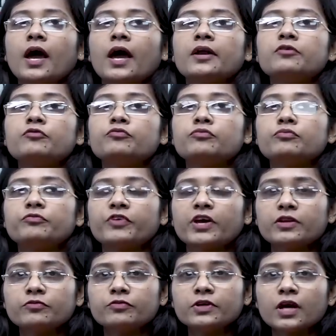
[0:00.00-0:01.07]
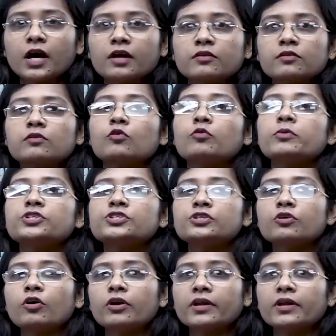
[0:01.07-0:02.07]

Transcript: And when we are so much in